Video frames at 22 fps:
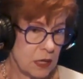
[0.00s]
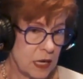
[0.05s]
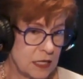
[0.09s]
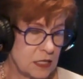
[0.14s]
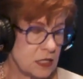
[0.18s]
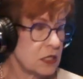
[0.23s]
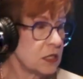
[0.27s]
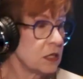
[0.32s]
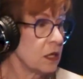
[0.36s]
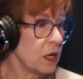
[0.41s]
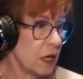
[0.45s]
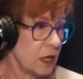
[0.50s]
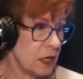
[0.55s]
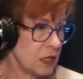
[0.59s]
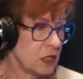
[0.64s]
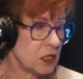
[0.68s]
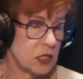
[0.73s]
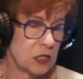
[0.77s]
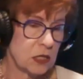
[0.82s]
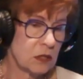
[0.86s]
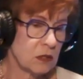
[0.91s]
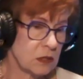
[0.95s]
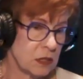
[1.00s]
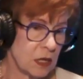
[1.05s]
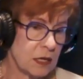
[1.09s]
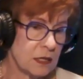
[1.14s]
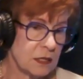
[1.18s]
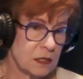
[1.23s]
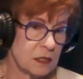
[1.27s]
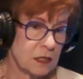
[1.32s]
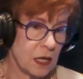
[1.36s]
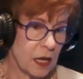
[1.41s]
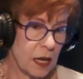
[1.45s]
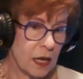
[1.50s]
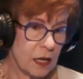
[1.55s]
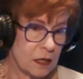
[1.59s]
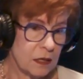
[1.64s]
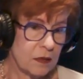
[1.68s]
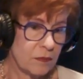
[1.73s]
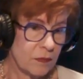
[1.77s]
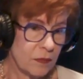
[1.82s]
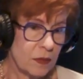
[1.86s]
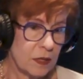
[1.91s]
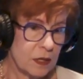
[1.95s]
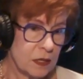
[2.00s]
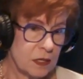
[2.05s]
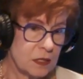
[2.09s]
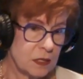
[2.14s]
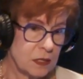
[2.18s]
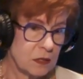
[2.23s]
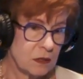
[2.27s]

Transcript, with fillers: and still, and he still does that. He still